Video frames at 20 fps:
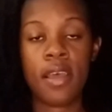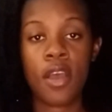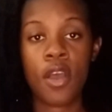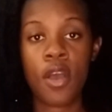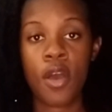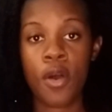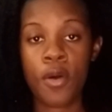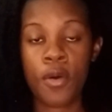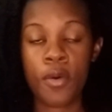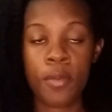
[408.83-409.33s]
a
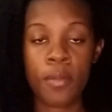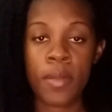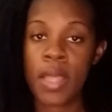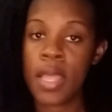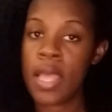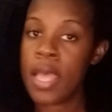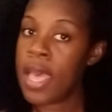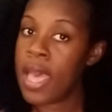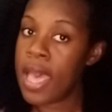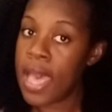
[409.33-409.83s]
comb,
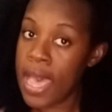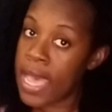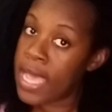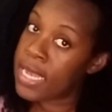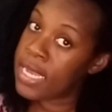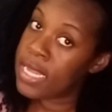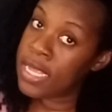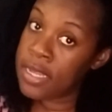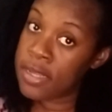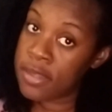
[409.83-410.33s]

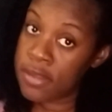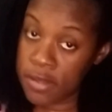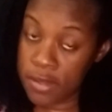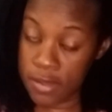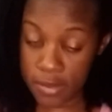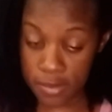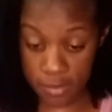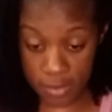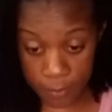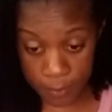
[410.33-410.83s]
and it's
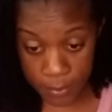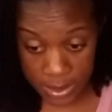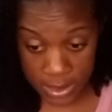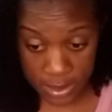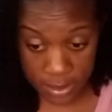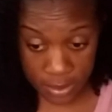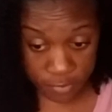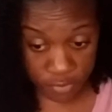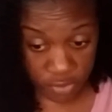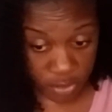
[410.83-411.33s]
simple
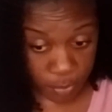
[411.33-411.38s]
enough.